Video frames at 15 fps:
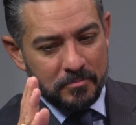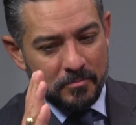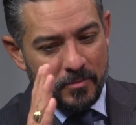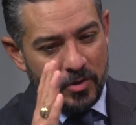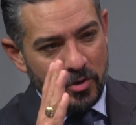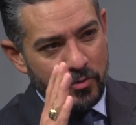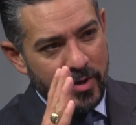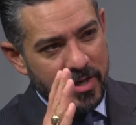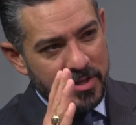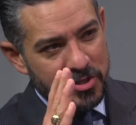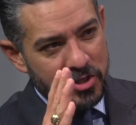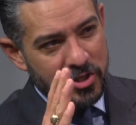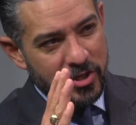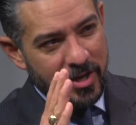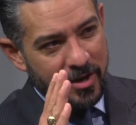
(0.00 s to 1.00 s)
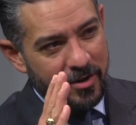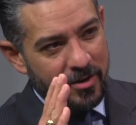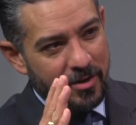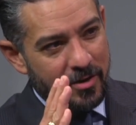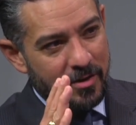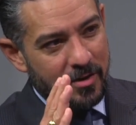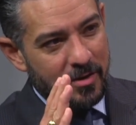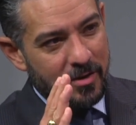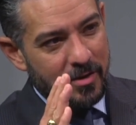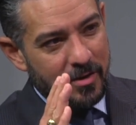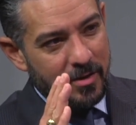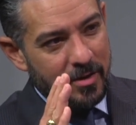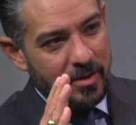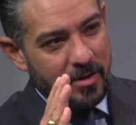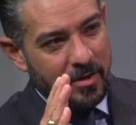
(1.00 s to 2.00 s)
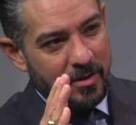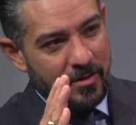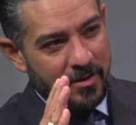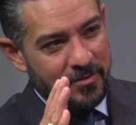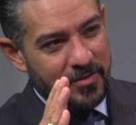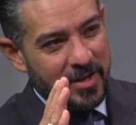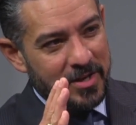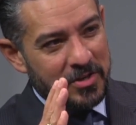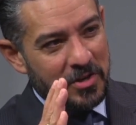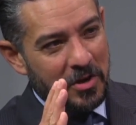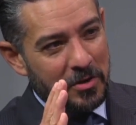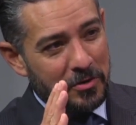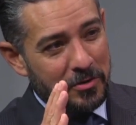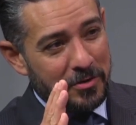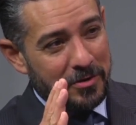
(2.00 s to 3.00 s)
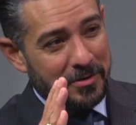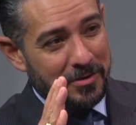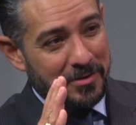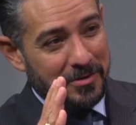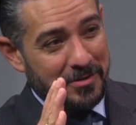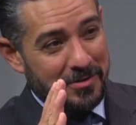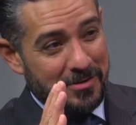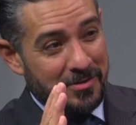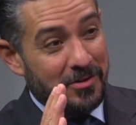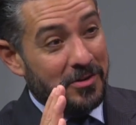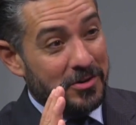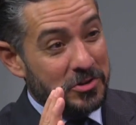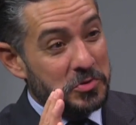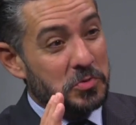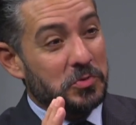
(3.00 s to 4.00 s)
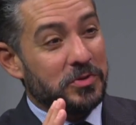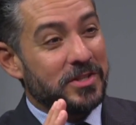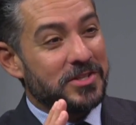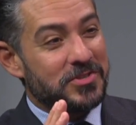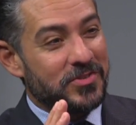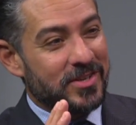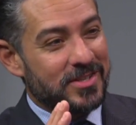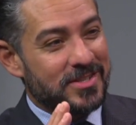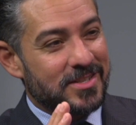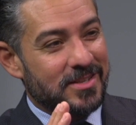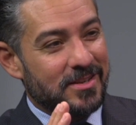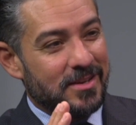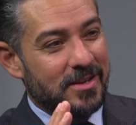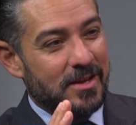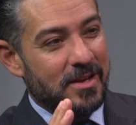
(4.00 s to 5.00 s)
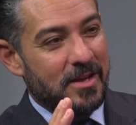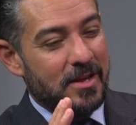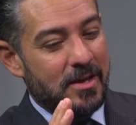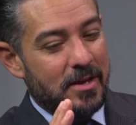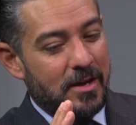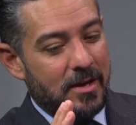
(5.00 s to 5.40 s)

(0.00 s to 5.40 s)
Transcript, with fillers: the greatest share of that dollar are our school districts. Mm -hmm.